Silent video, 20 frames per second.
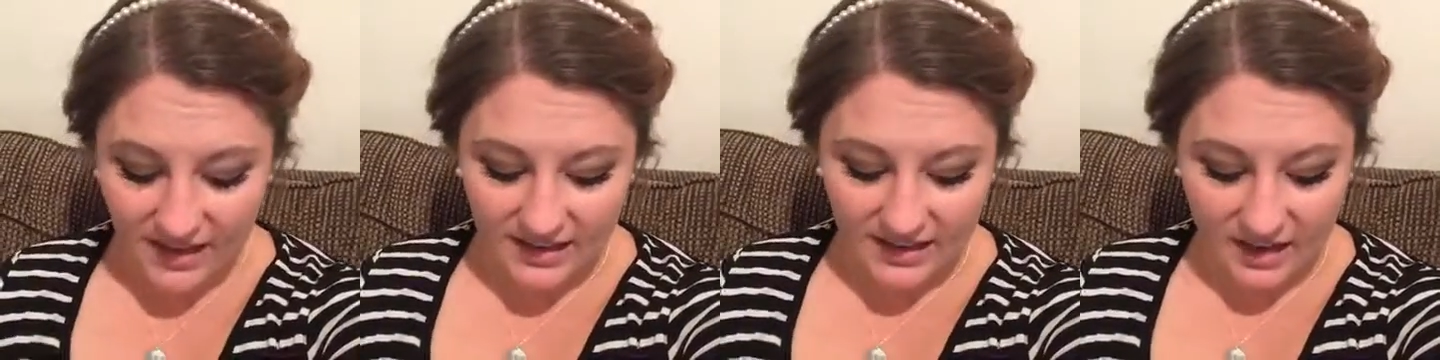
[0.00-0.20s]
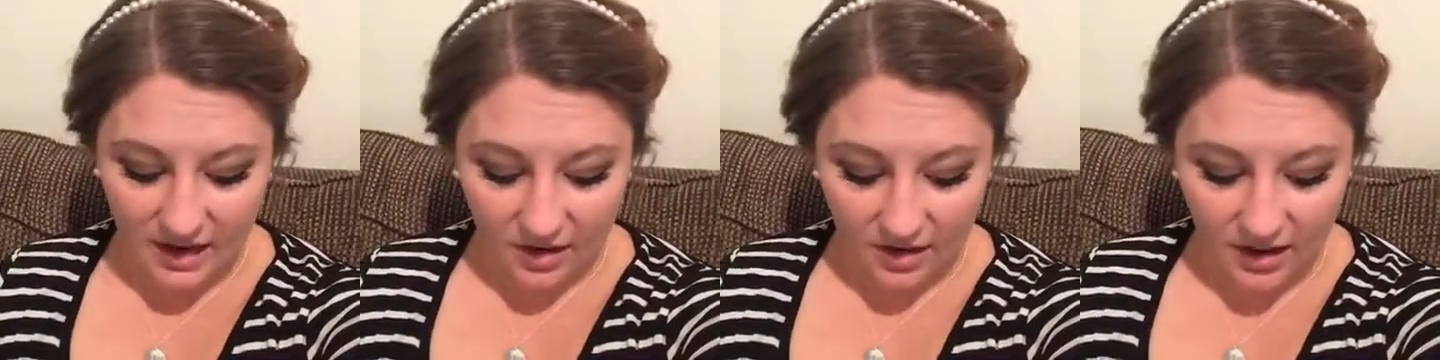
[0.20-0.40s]

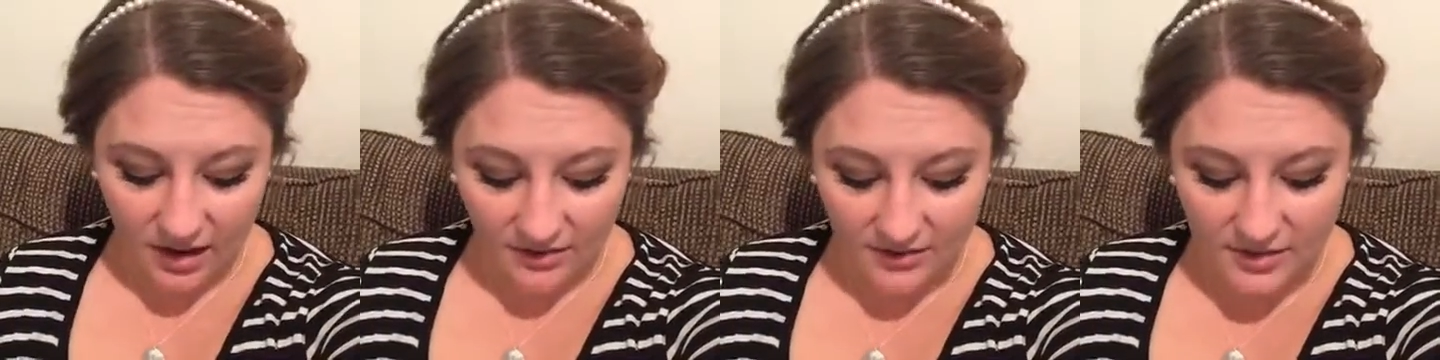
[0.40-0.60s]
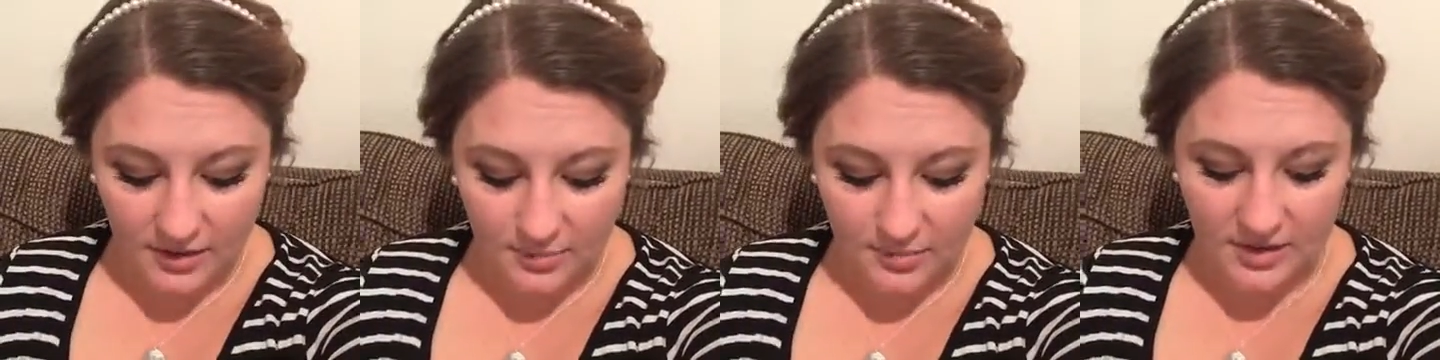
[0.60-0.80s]
Now,
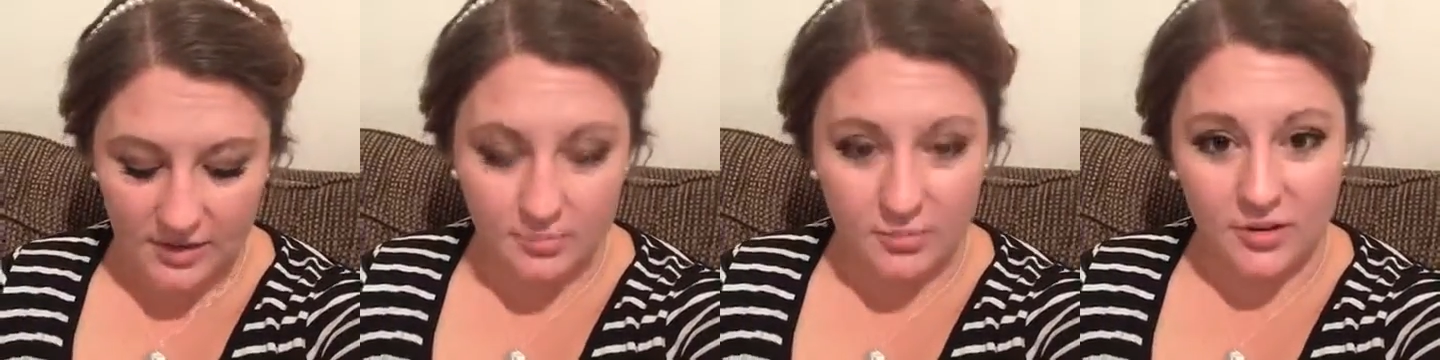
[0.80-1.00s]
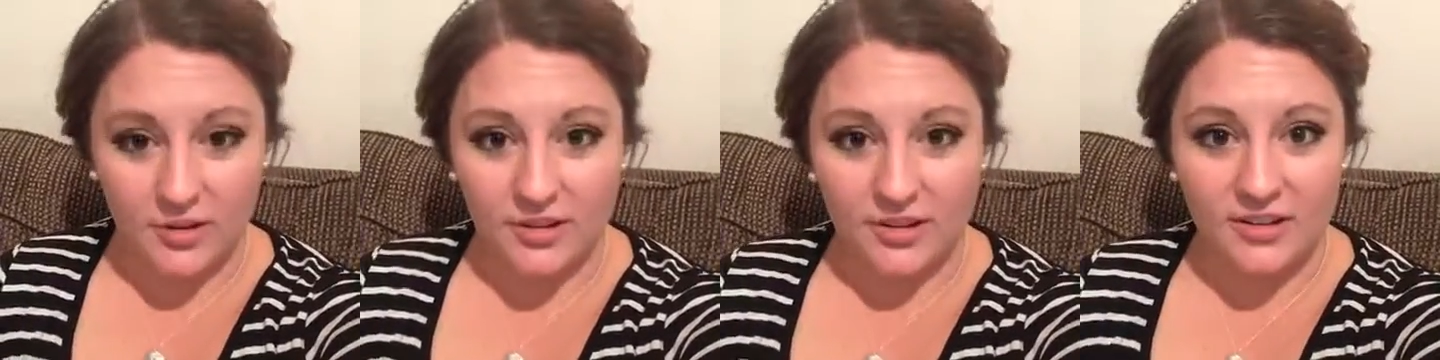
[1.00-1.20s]
of the
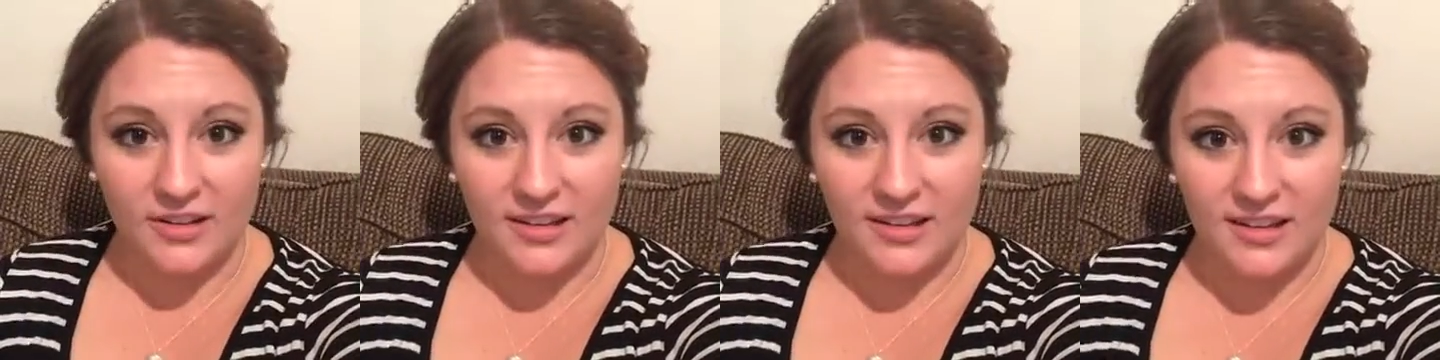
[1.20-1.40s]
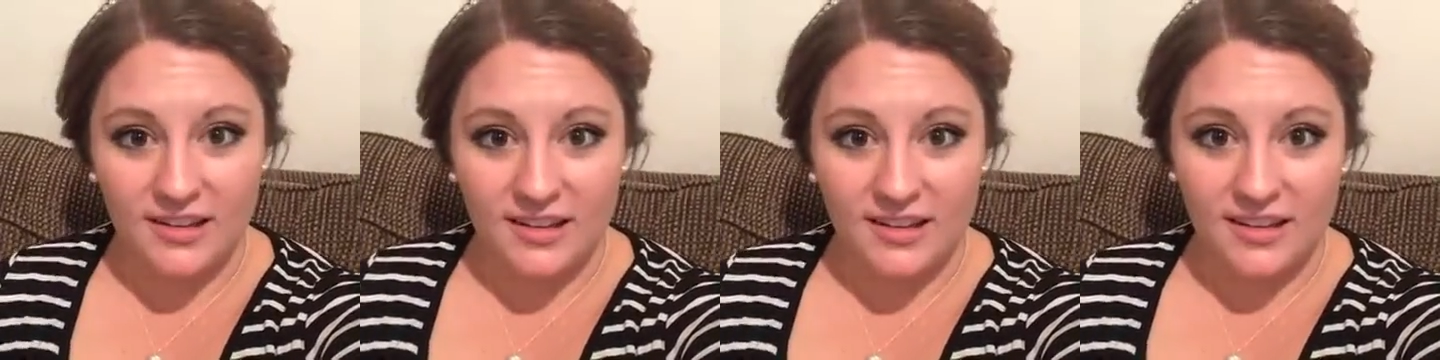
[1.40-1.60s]
people
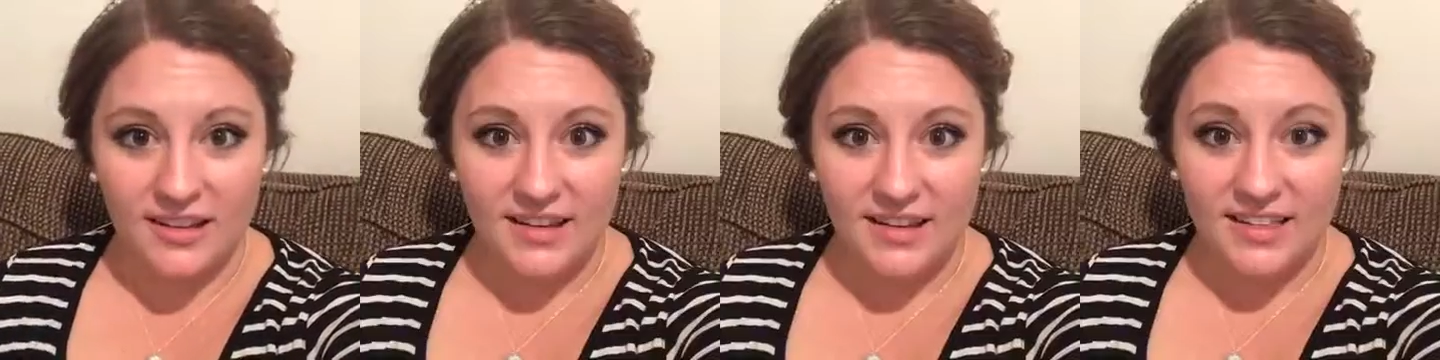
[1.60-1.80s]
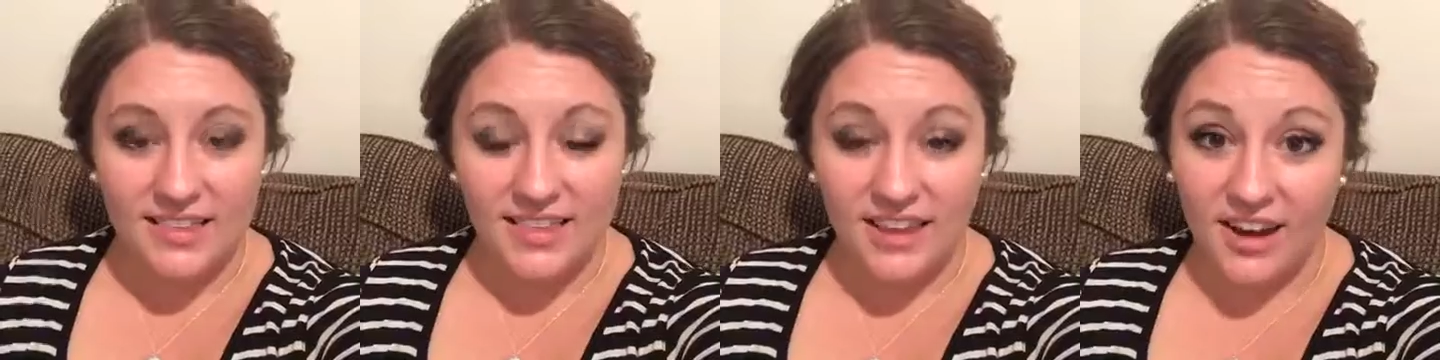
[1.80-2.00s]

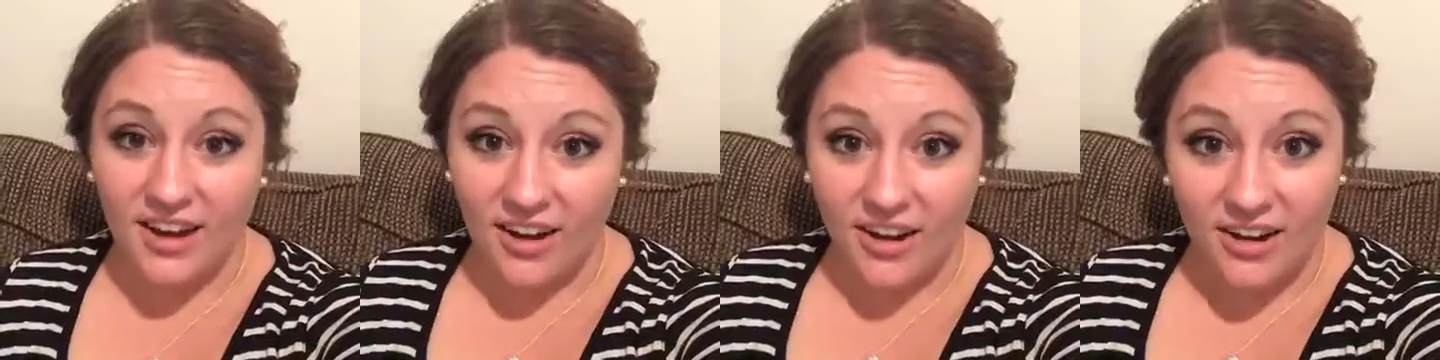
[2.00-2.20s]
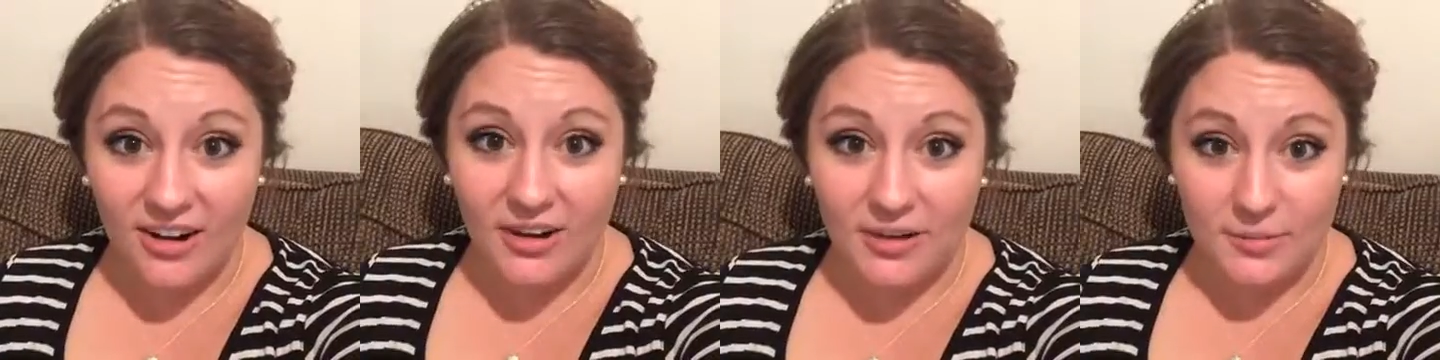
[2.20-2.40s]
that
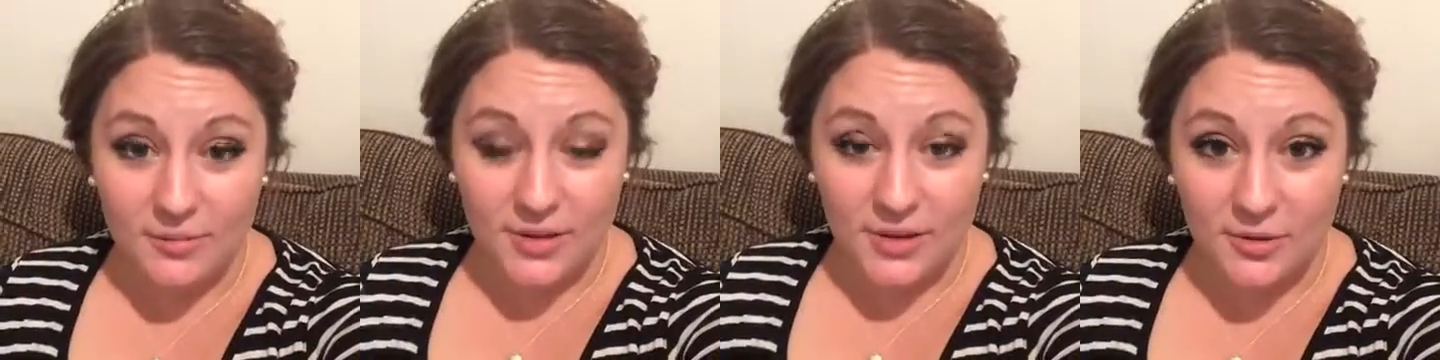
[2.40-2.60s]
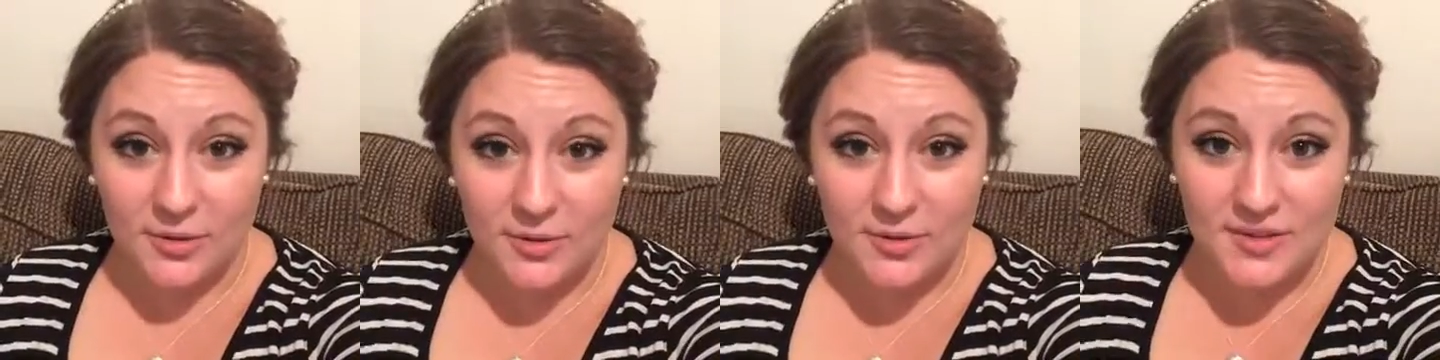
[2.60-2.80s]
are
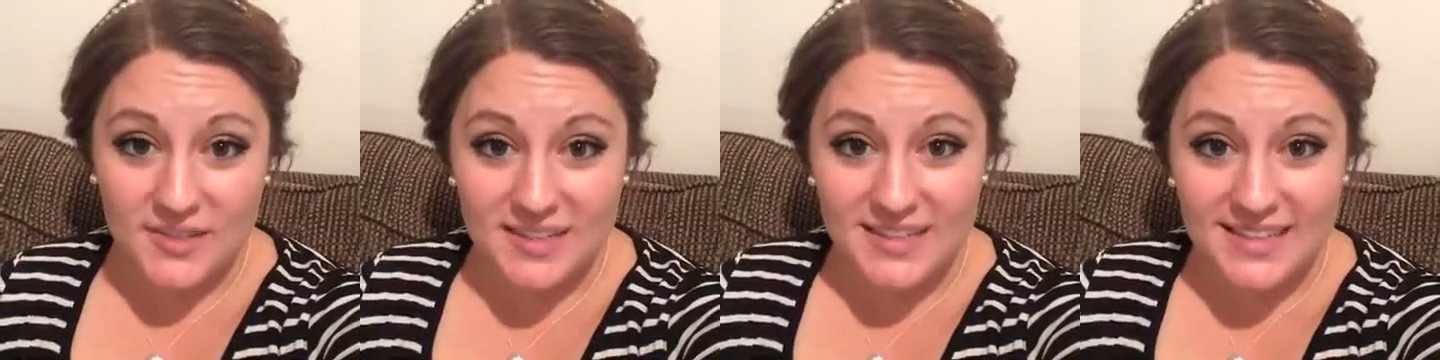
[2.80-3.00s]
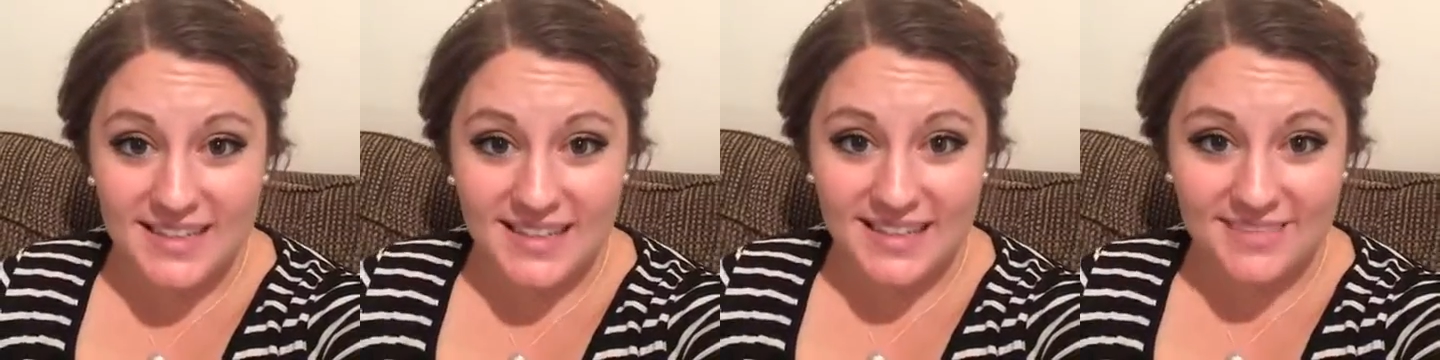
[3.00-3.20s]

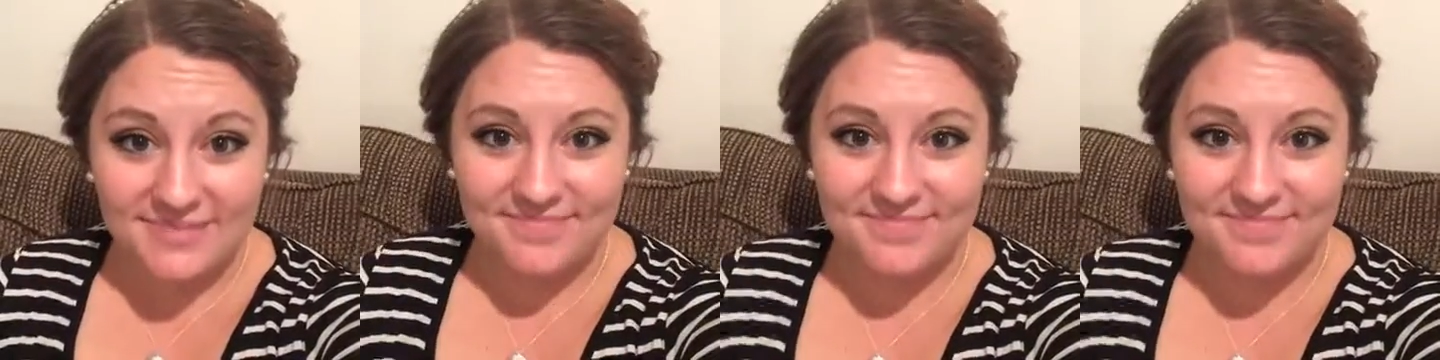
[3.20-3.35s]
abused,